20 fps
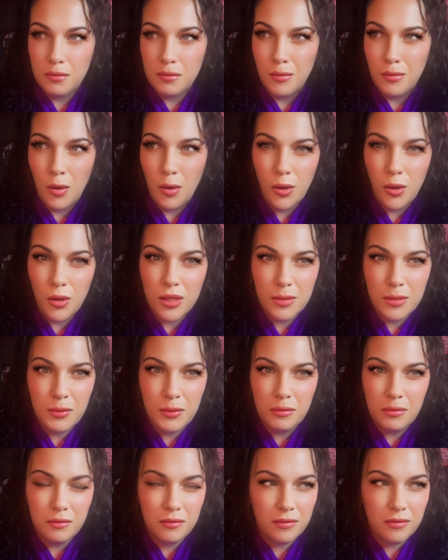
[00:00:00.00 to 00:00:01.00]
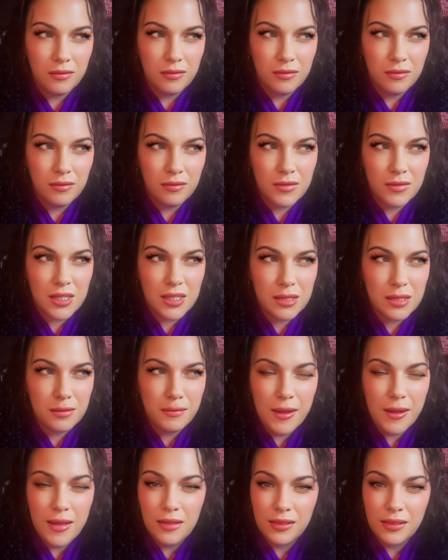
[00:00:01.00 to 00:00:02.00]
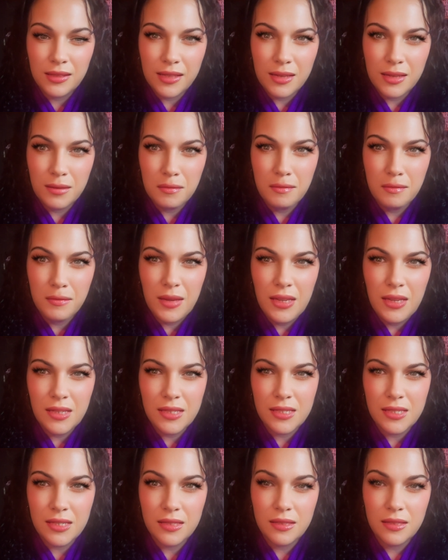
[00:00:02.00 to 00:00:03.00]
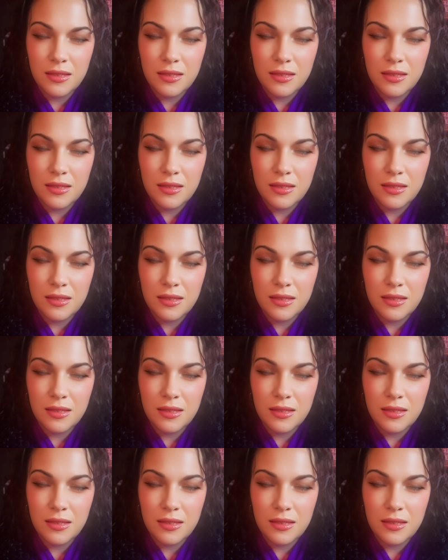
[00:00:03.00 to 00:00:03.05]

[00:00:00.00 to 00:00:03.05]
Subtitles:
moss but smelled like meat.